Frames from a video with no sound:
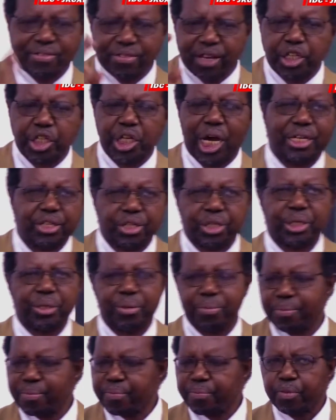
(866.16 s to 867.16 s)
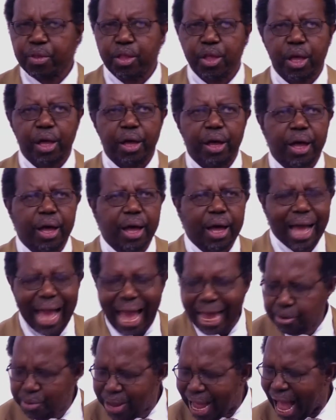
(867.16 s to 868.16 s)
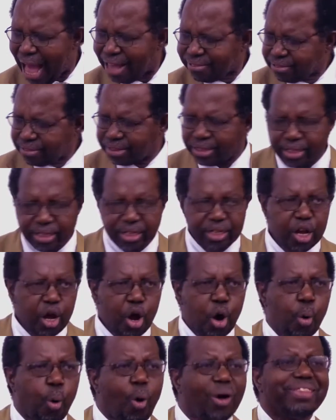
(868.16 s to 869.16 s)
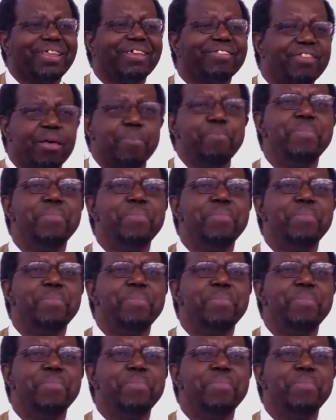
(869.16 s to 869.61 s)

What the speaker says: as a church. And we're asking, what is the